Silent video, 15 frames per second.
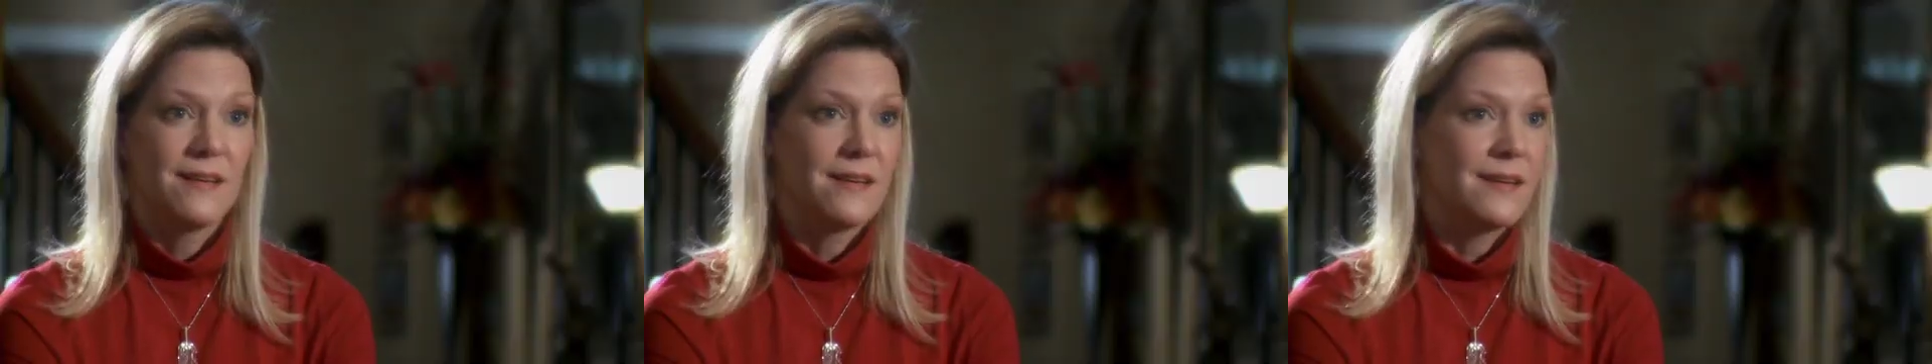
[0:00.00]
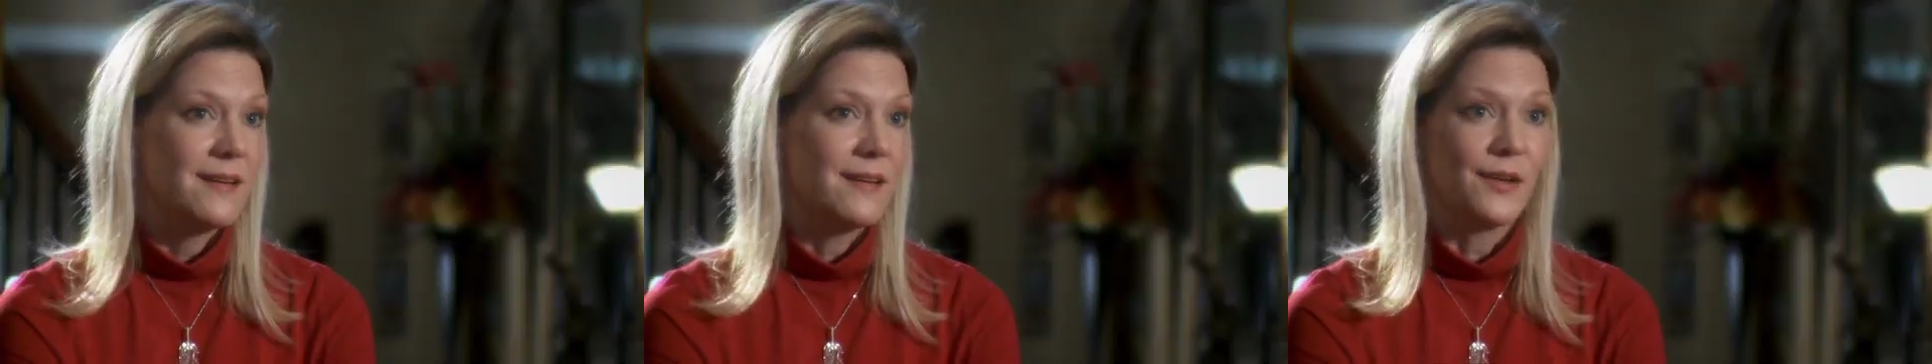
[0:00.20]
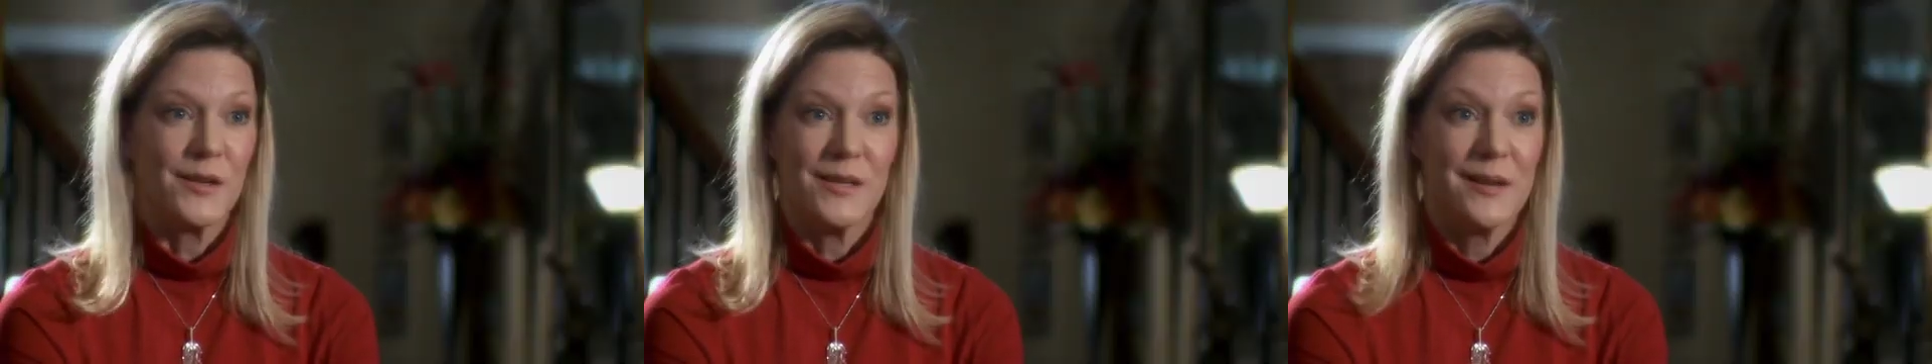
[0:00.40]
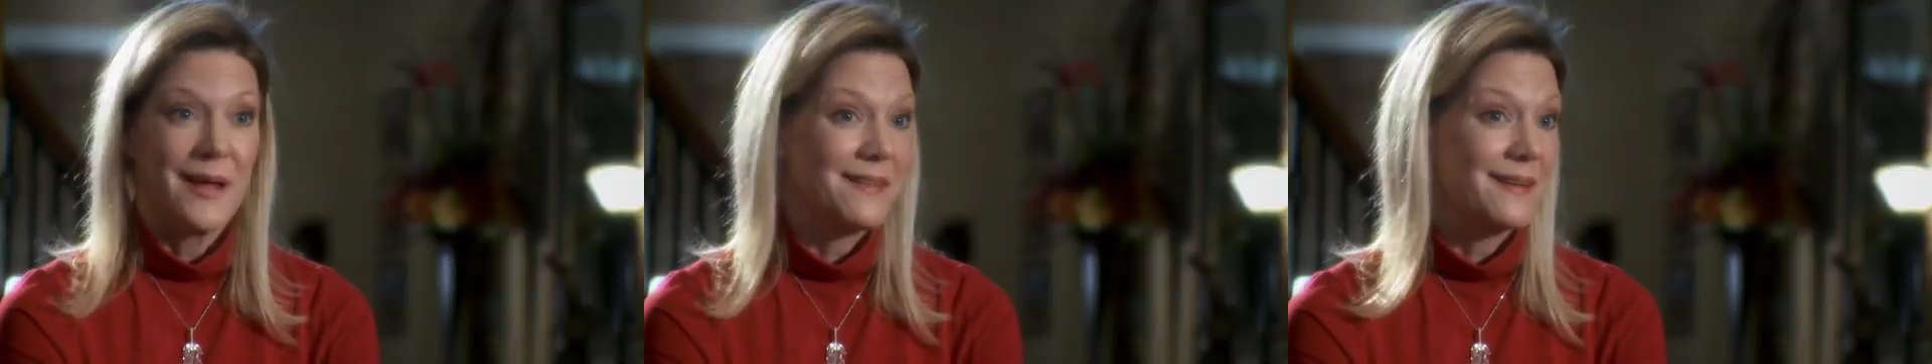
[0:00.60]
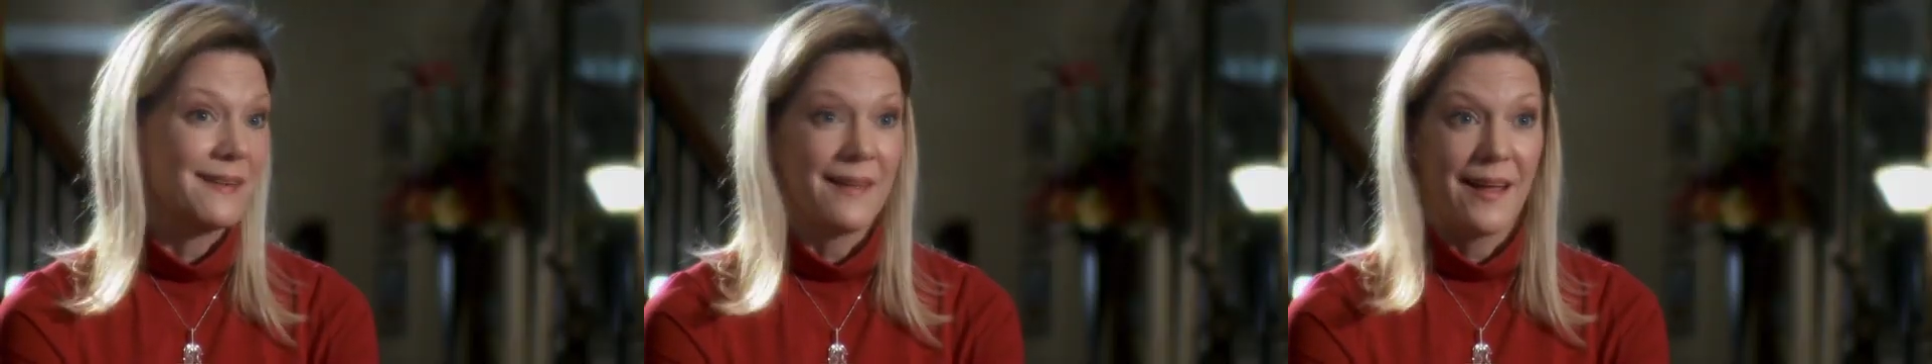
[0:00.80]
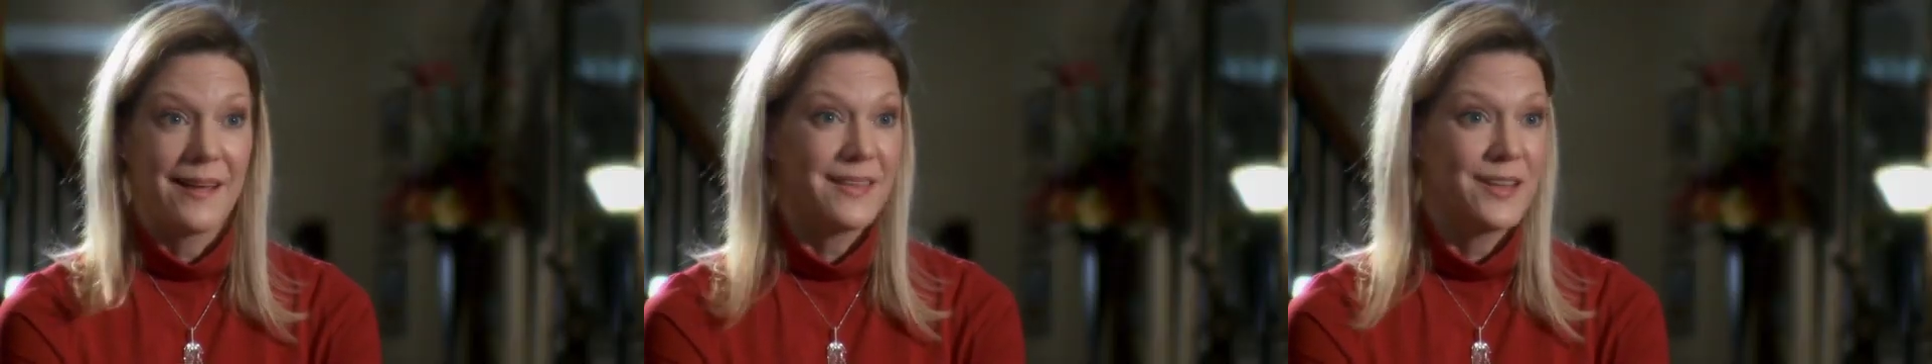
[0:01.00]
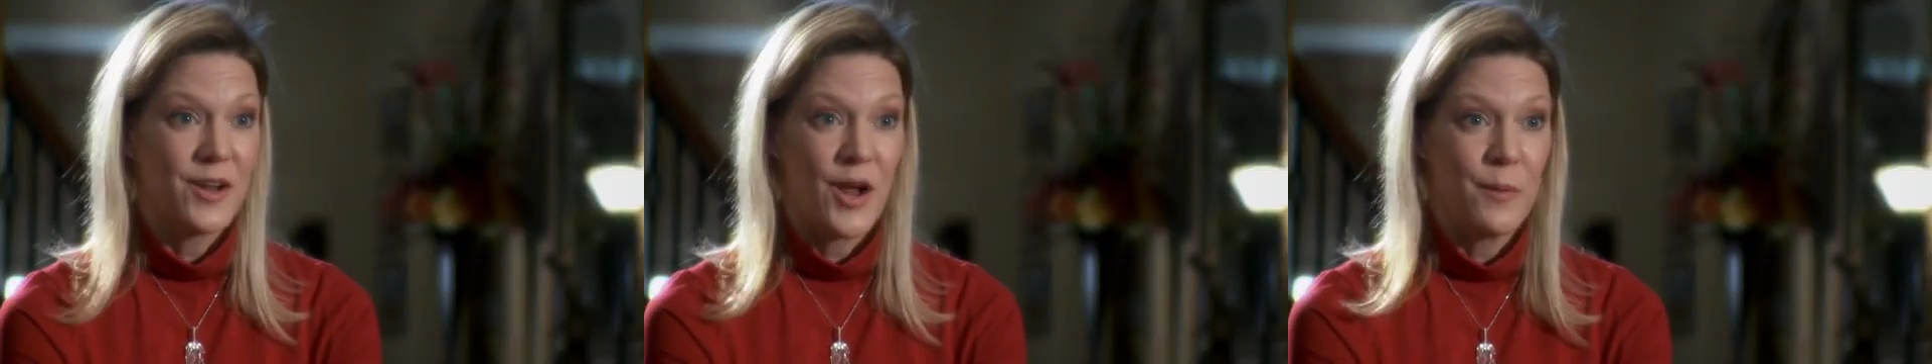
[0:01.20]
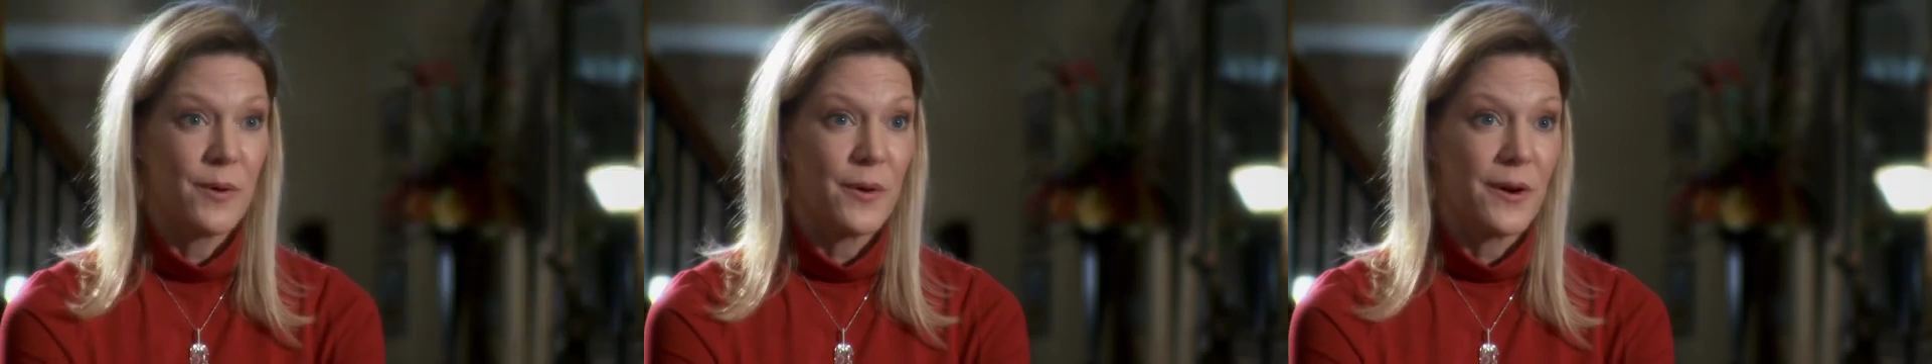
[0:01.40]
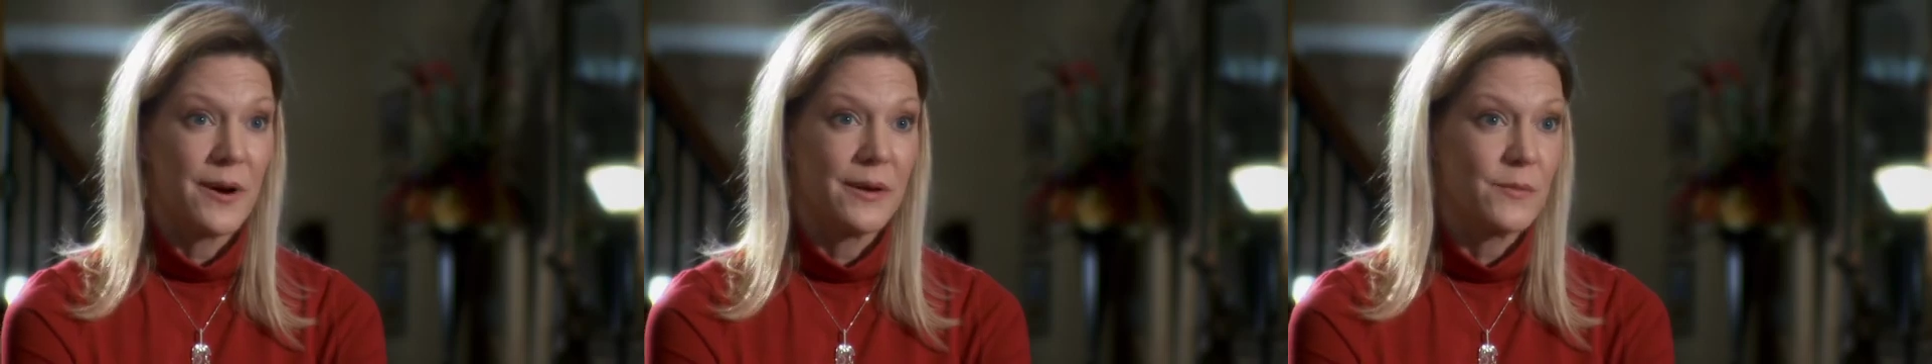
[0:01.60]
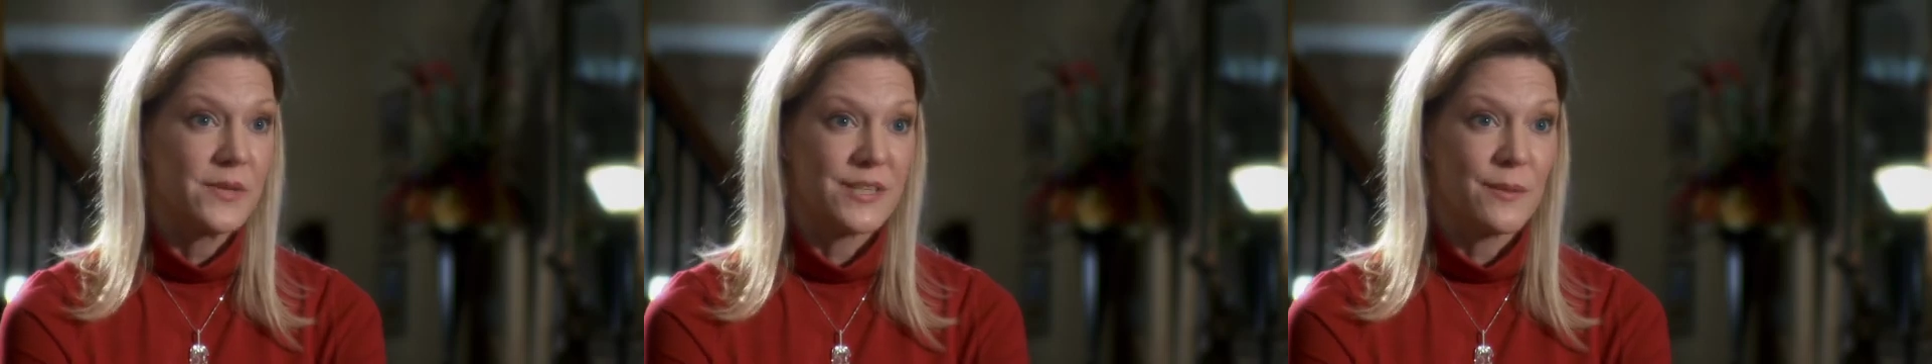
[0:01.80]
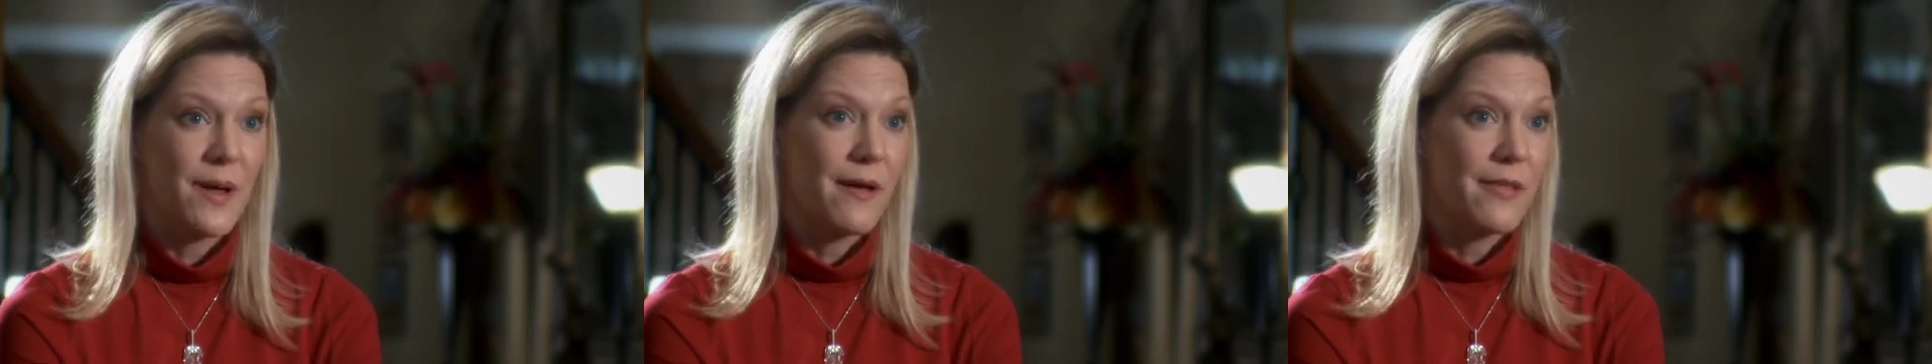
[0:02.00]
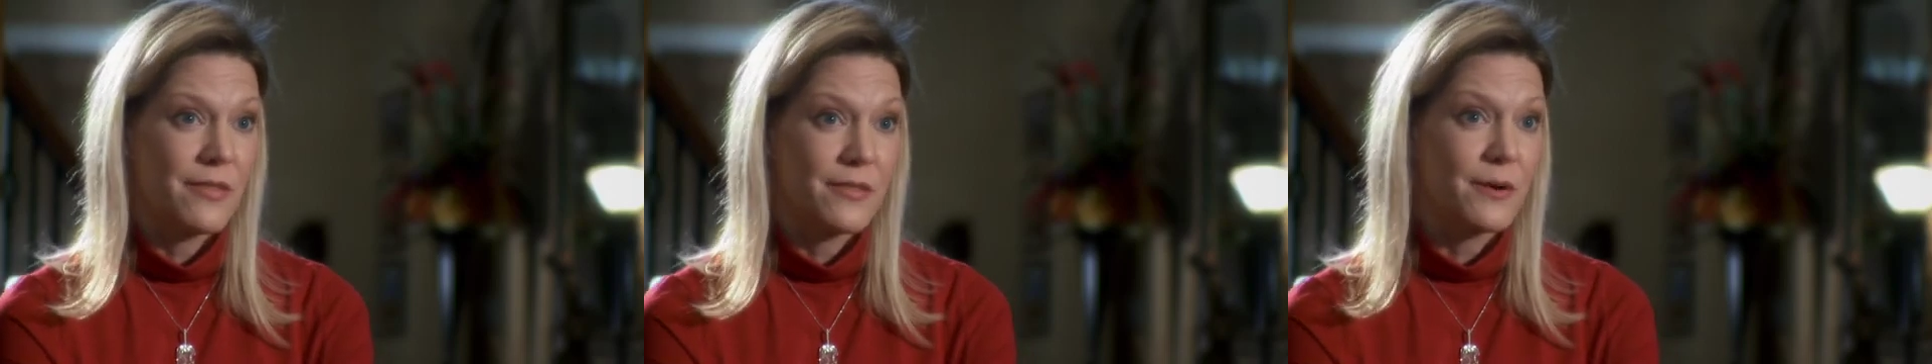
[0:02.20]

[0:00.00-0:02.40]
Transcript: it looked nothing like the neighbor and was about